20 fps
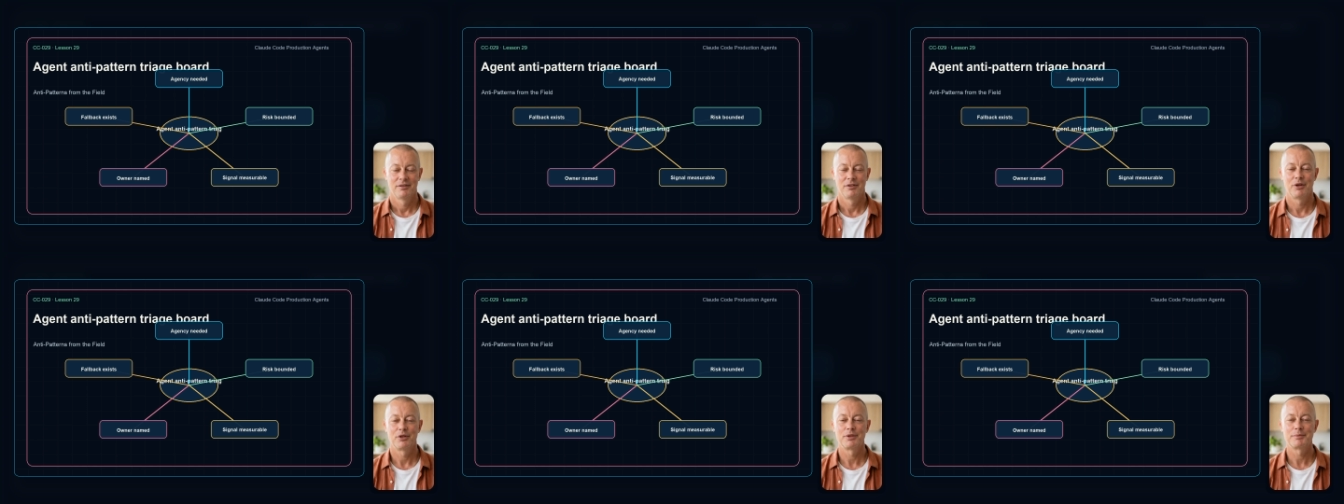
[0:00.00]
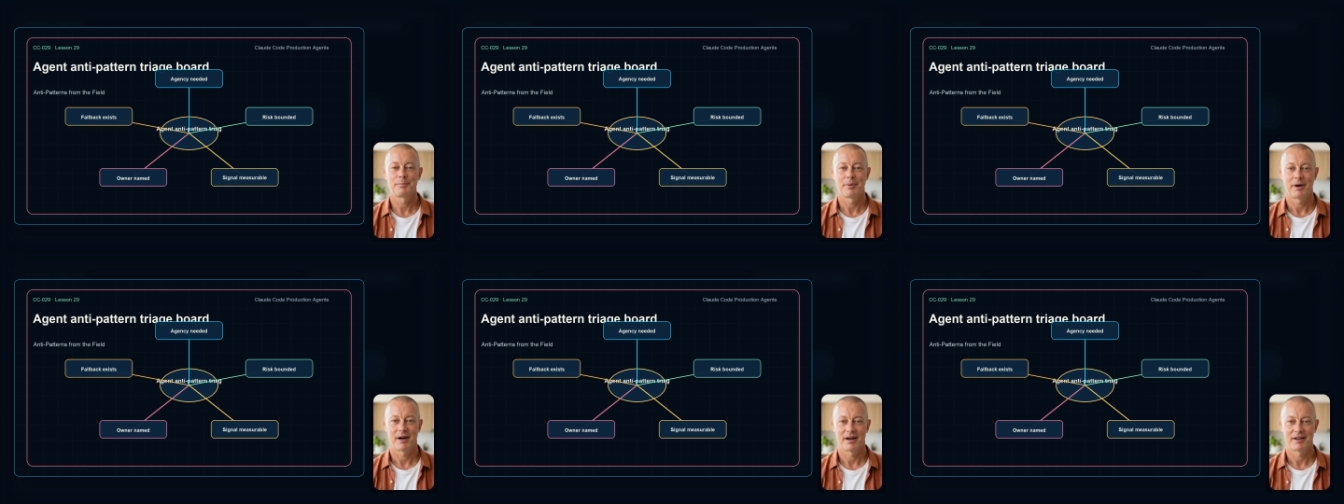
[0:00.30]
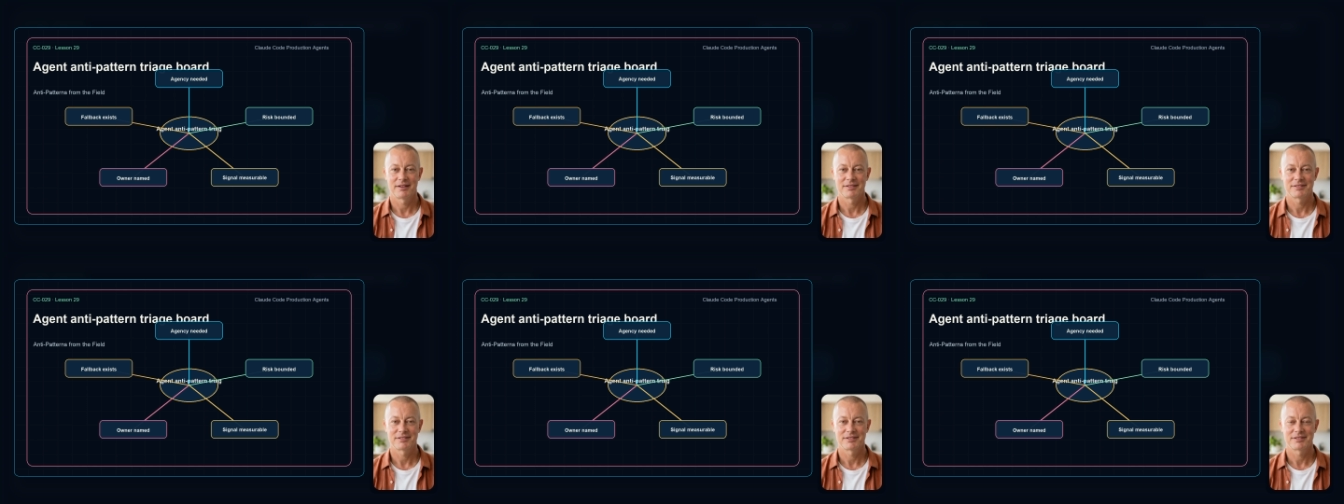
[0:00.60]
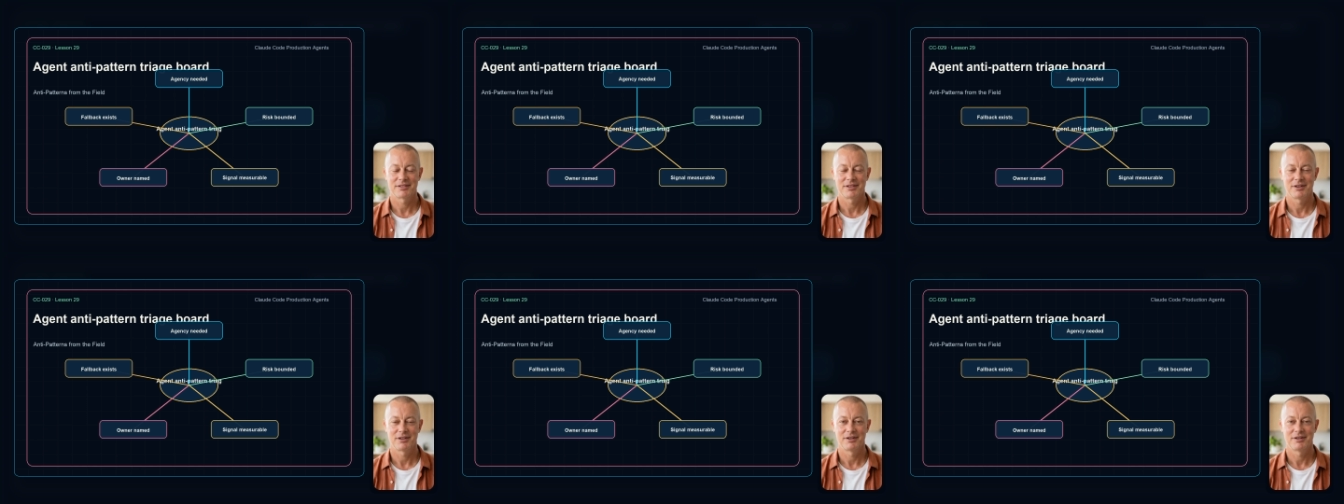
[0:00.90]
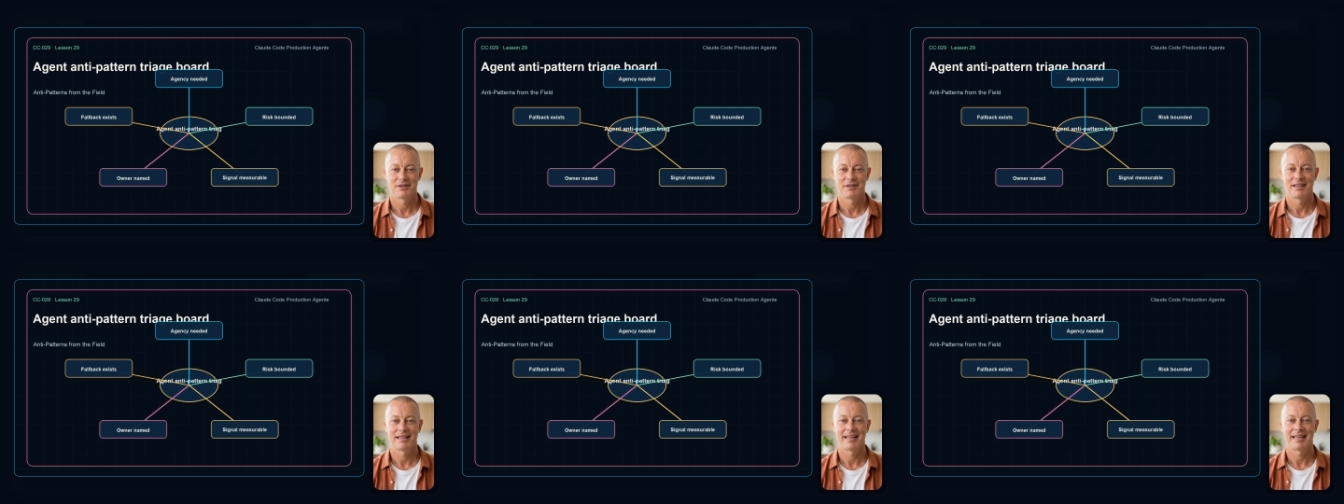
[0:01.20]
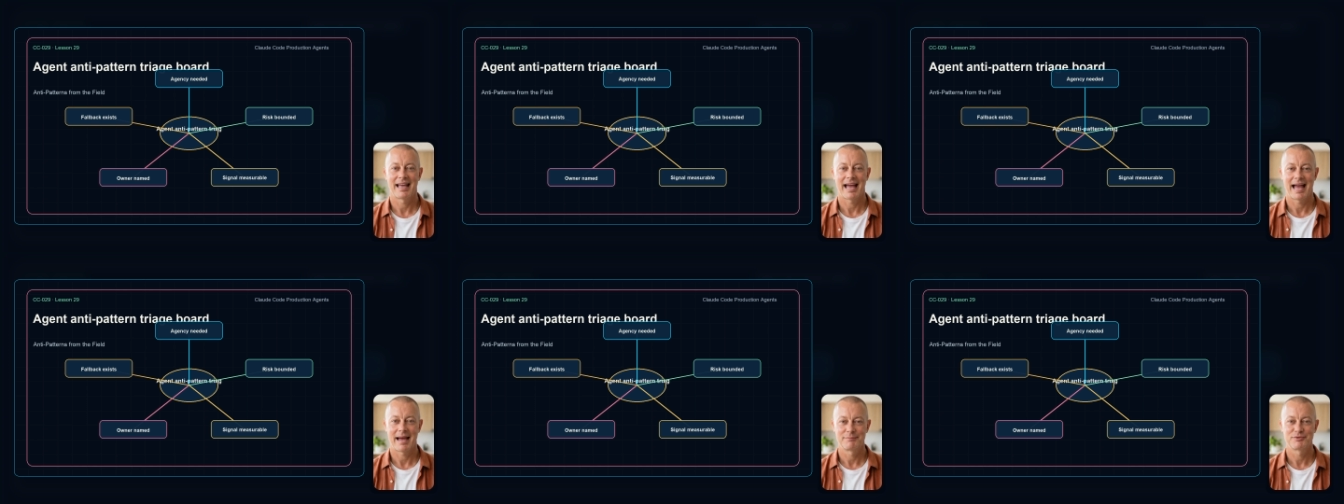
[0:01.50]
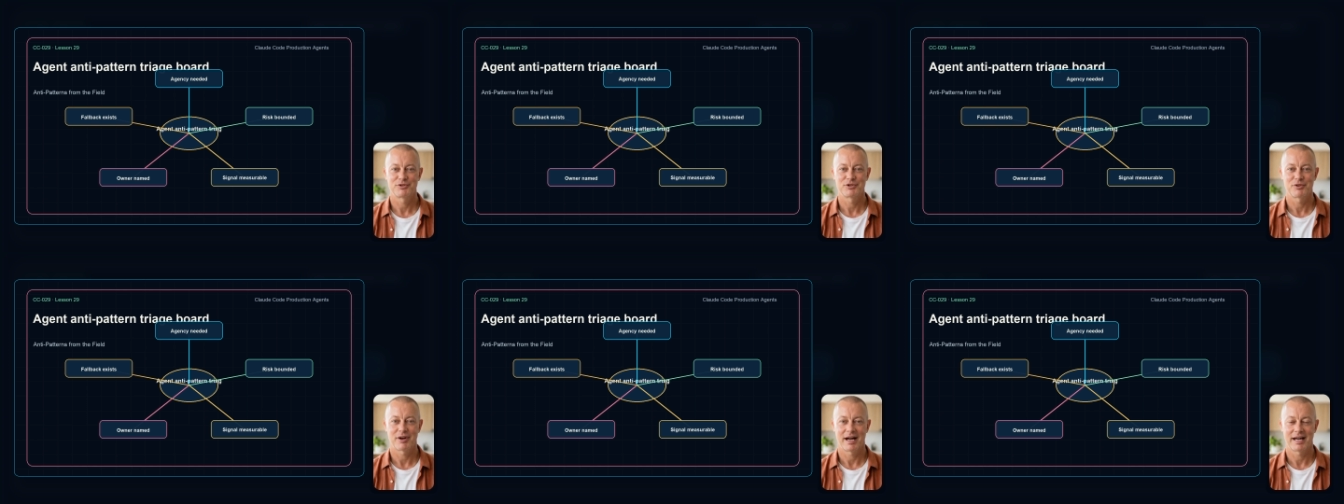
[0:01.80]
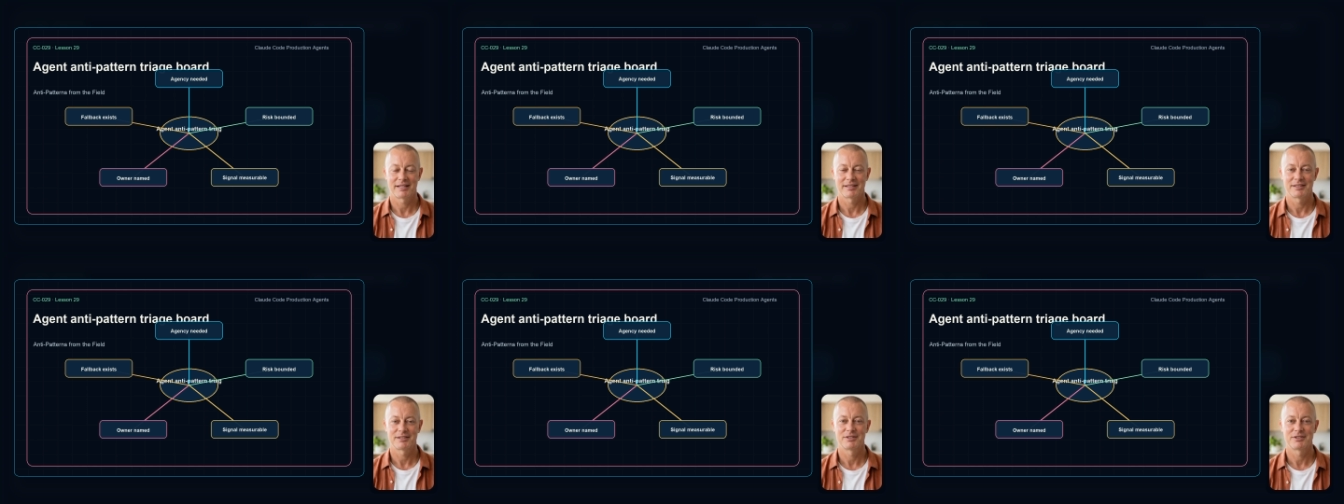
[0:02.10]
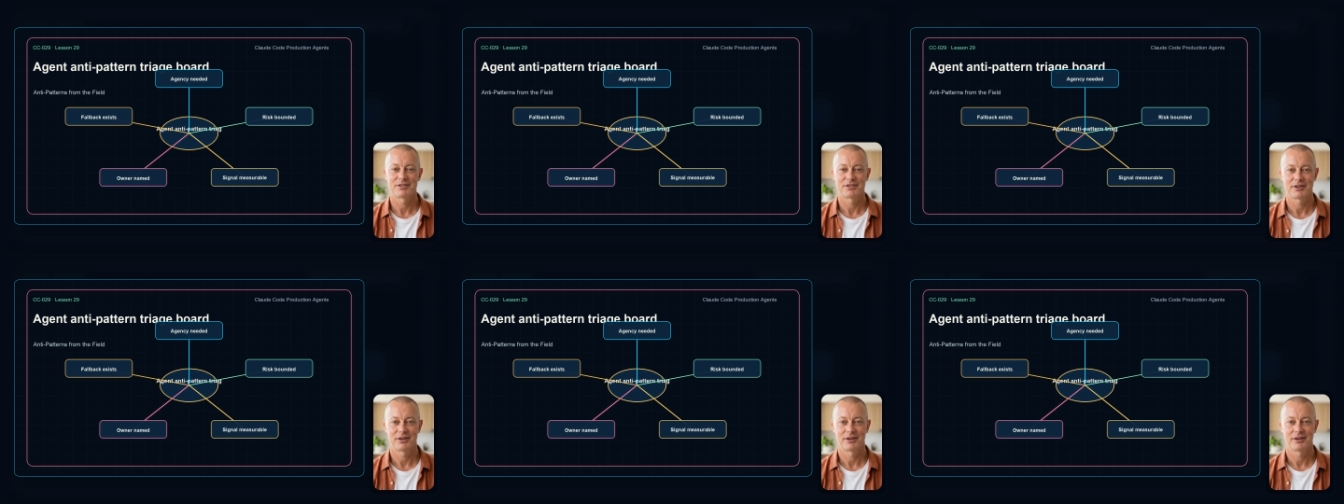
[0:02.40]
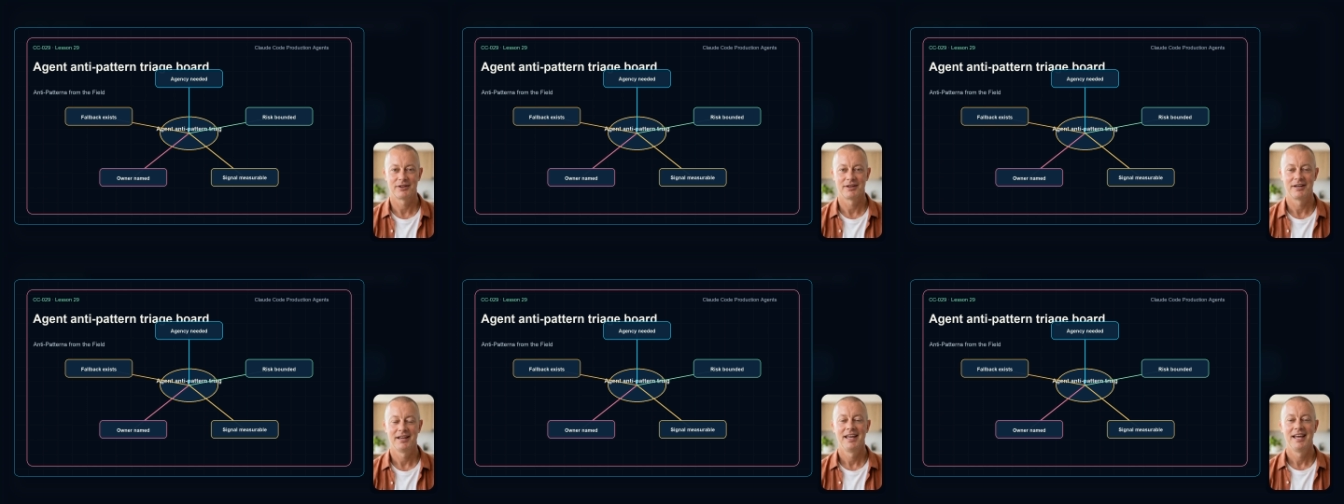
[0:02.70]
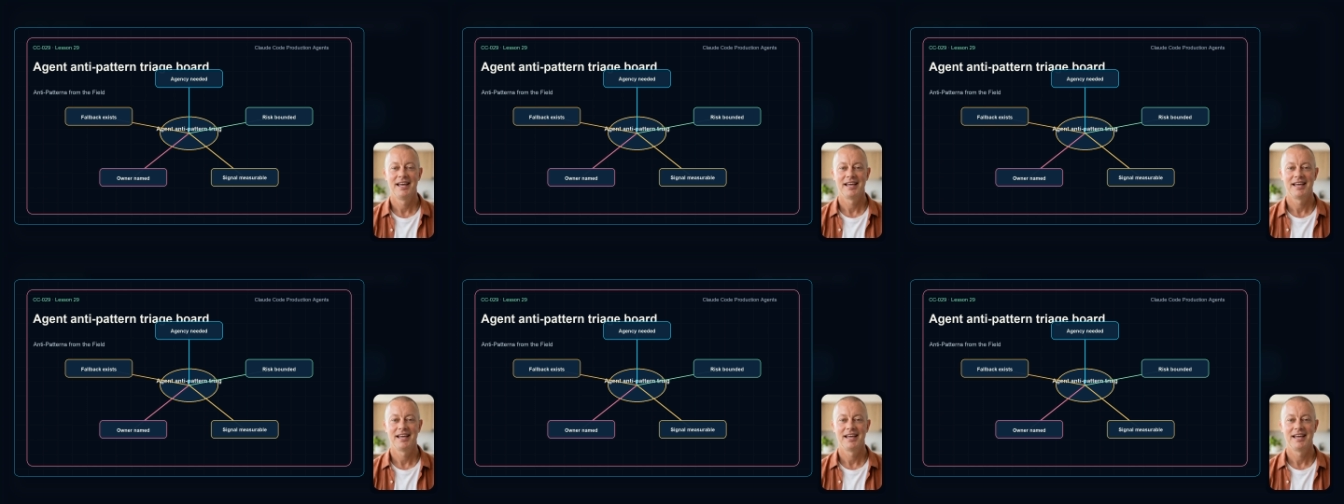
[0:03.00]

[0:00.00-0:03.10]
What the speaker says: Those parts turn an abstract concern